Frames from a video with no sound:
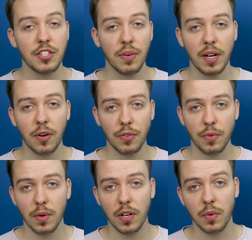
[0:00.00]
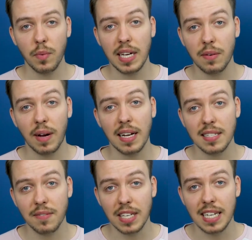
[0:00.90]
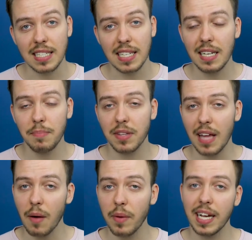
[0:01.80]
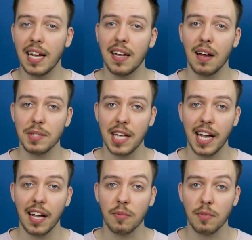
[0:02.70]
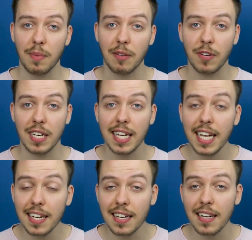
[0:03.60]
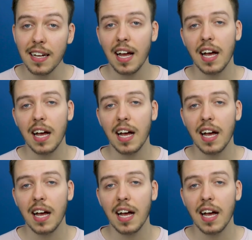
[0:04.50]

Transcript: And so I got through another week relatively easily, but that weekend I was hanging out with my friend Nina,